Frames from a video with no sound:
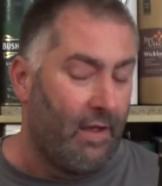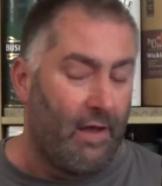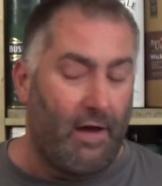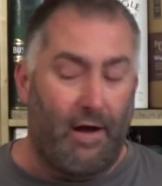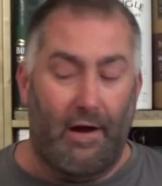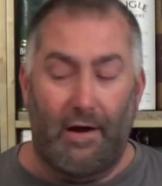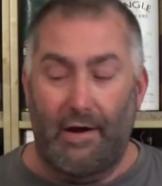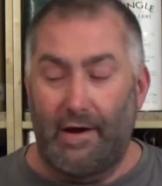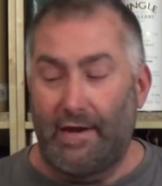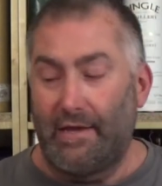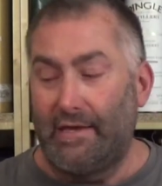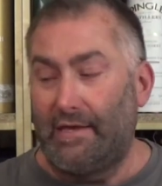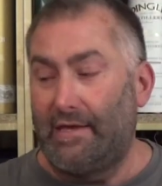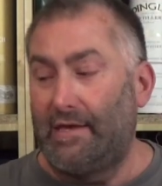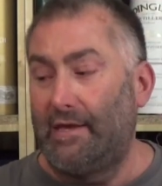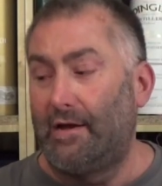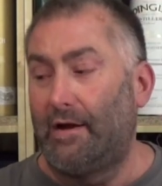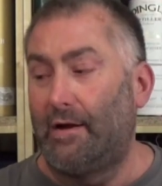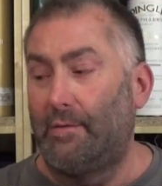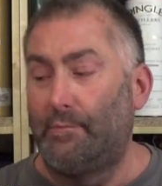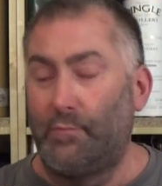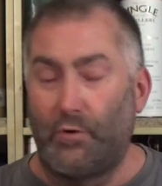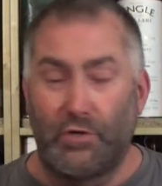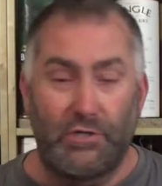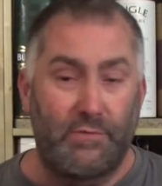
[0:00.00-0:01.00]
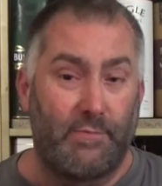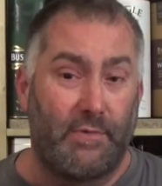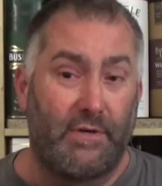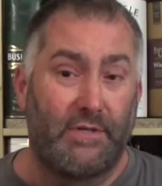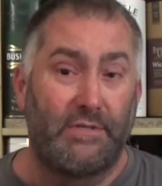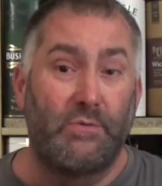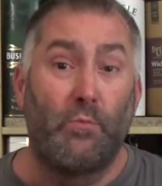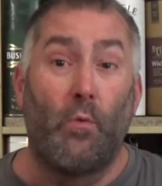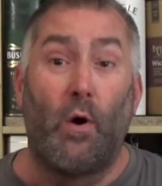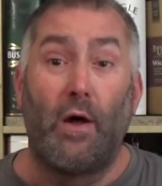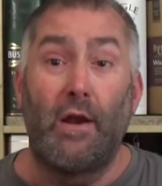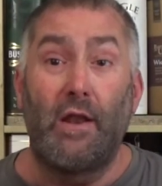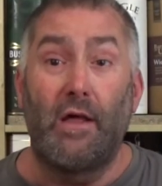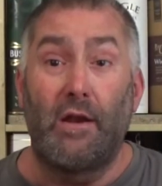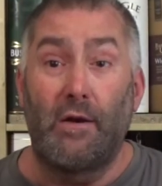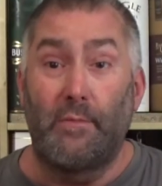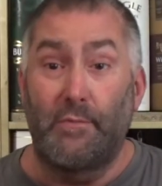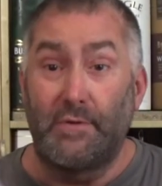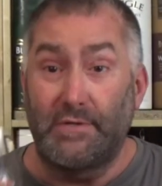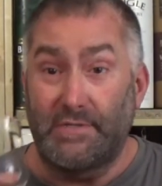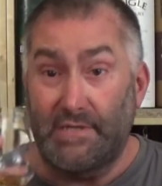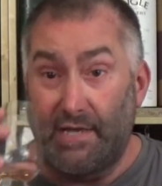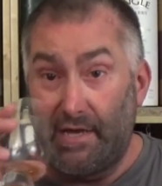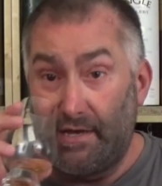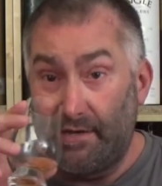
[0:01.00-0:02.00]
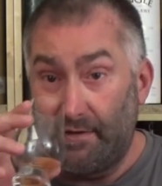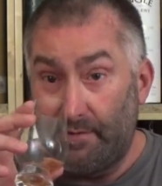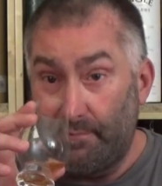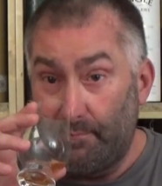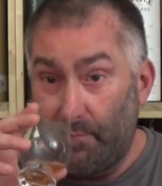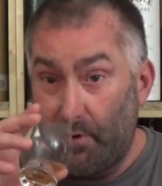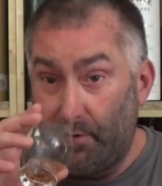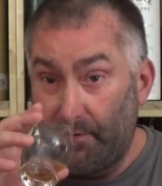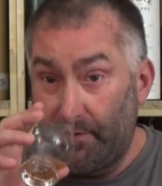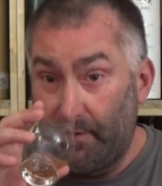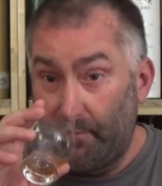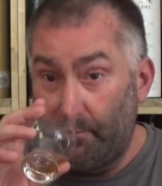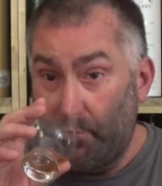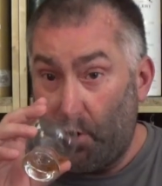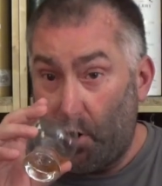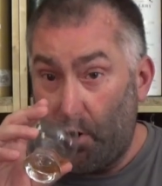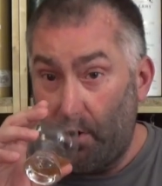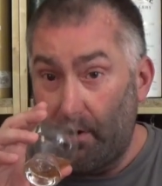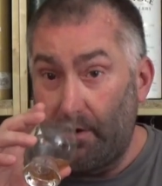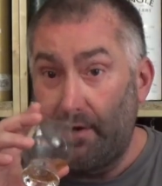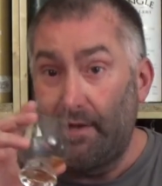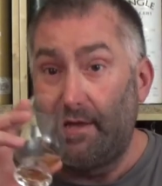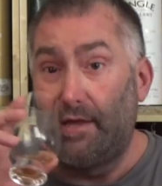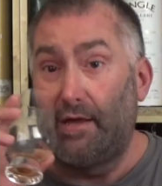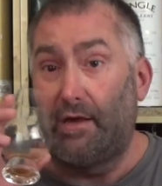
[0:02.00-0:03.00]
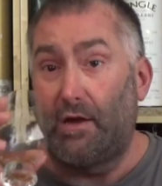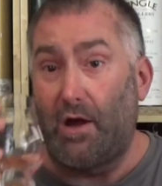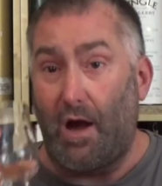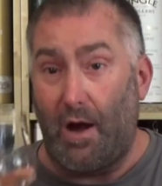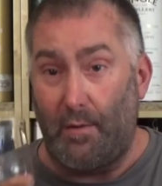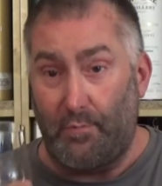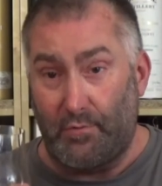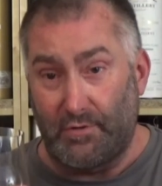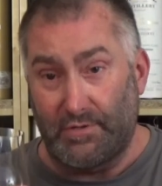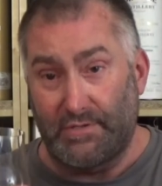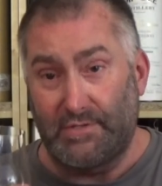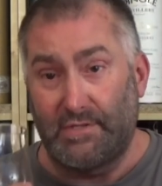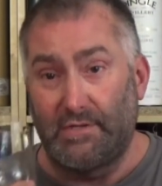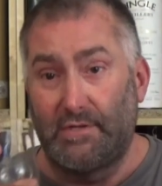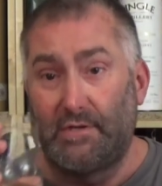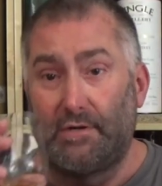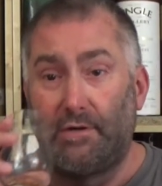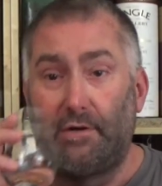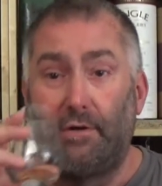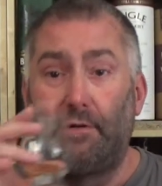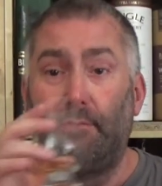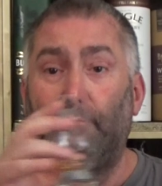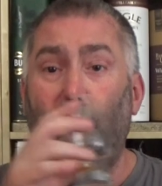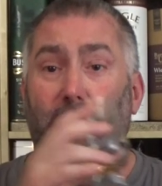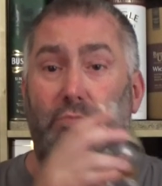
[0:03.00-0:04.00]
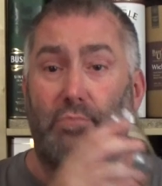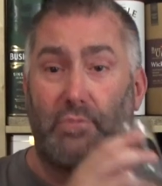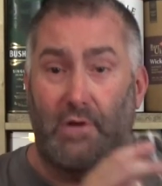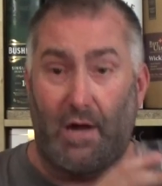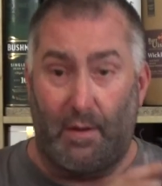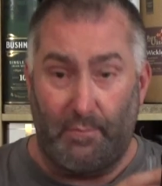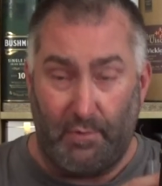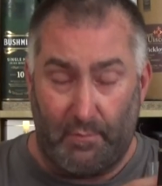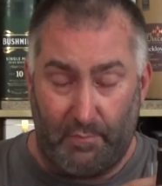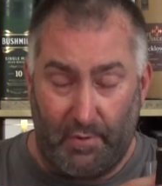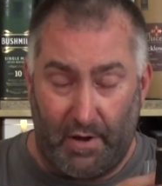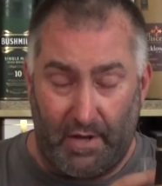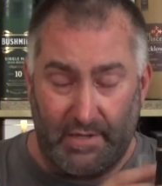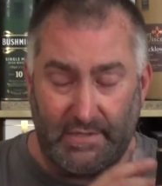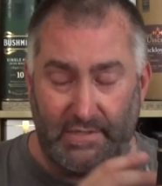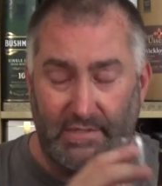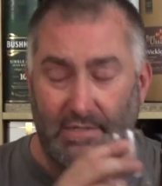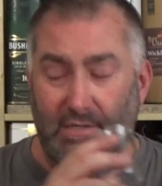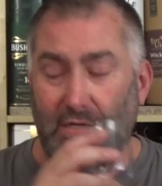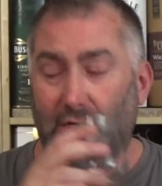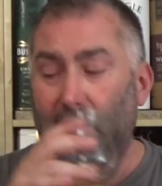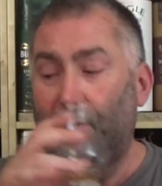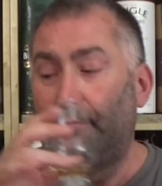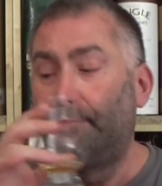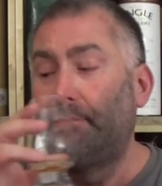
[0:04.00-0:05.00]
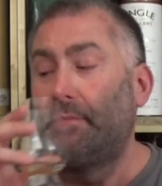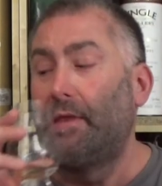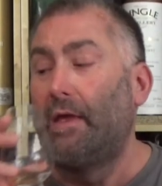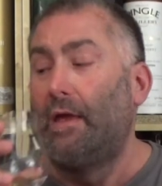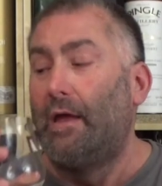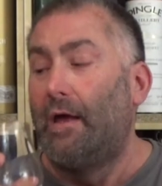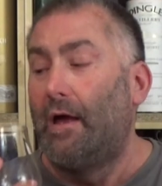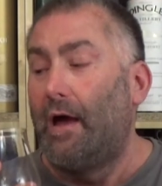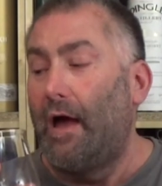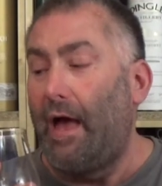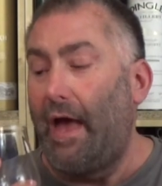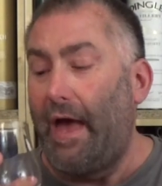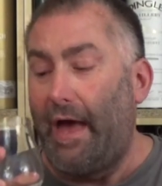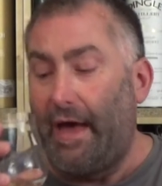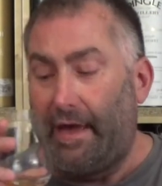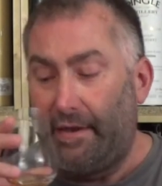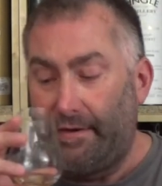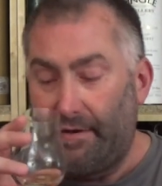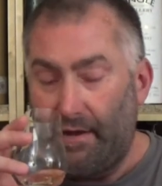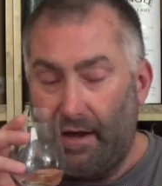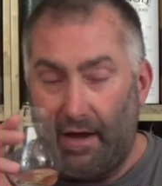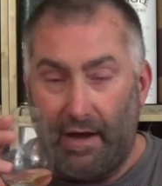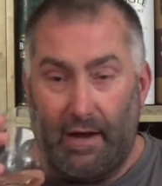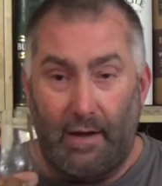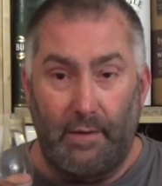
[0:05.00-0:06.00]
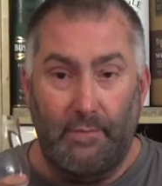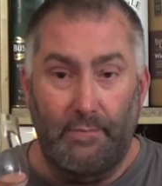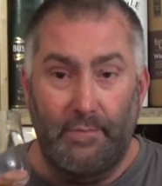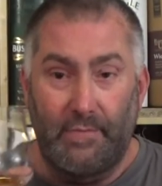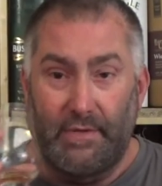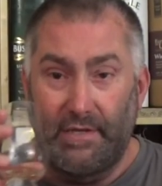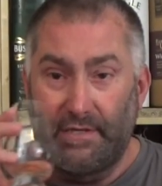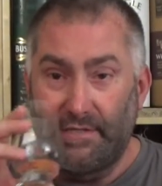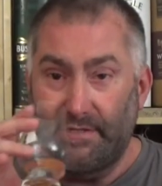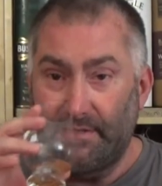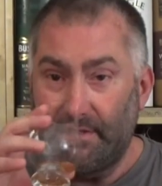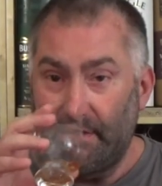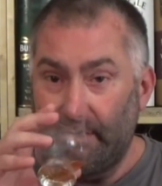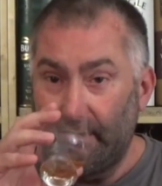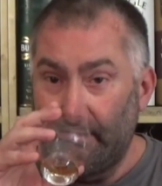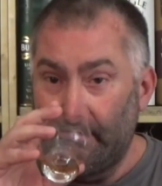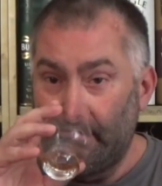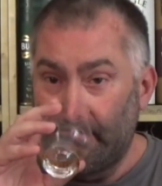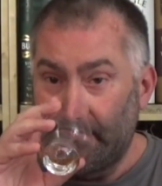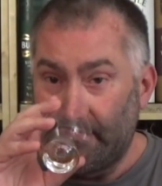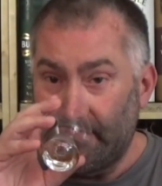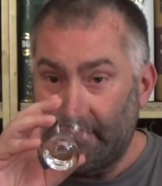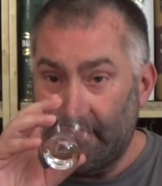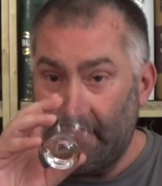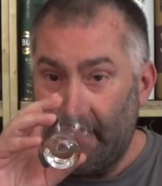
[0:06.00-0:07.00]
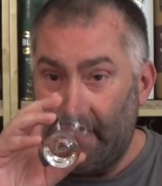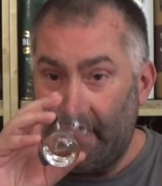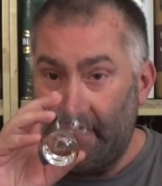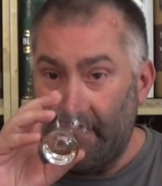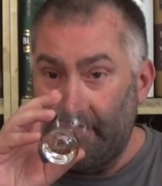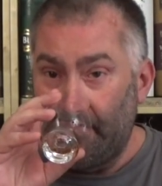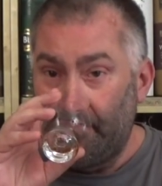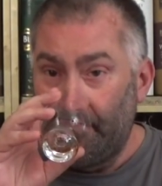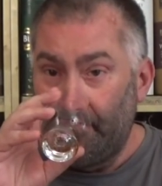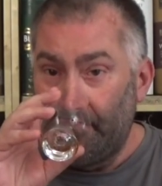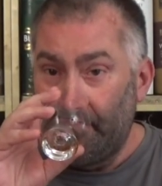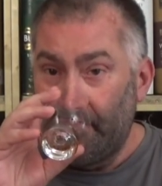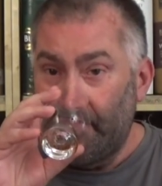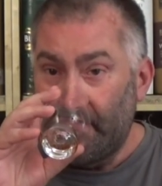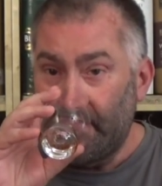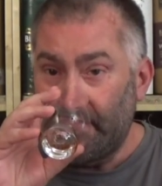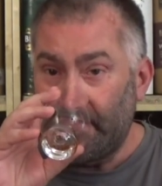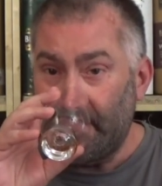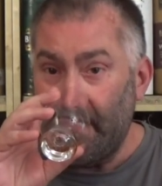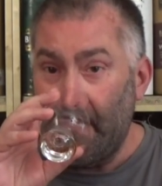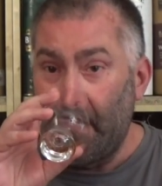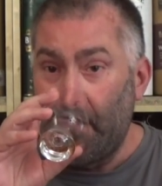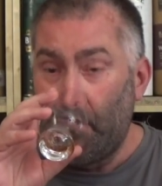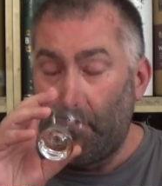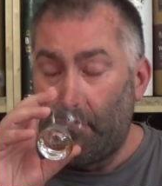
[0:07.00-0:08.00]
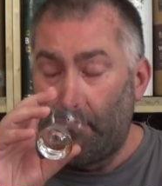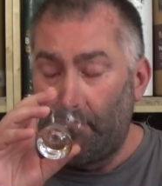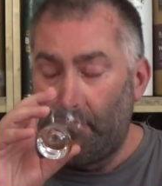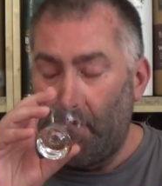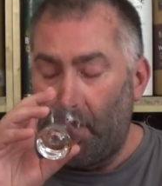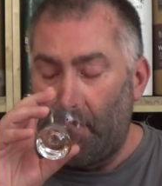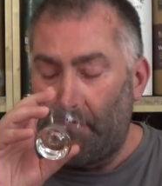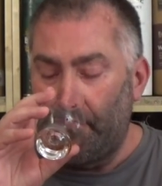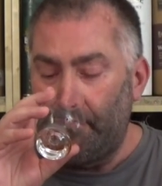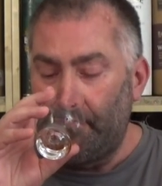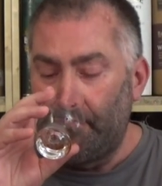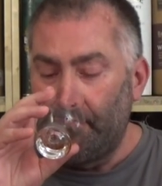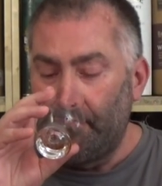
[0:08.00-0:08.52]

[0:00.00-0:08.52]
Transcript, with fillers: All right, here Bushmills 100% malted barley, copper still, copper pot still. And um, this is then single malt.